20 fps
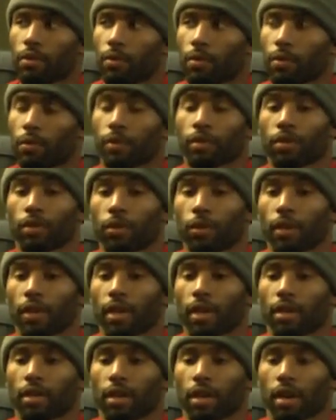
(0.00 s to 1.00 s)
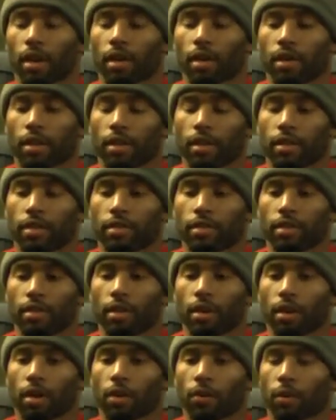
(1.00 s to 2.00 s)
what we're doing, and see
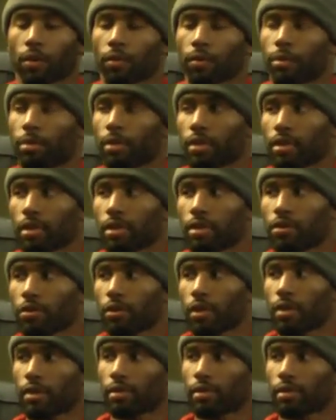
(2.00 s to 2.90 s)
the hard work we're putting into it.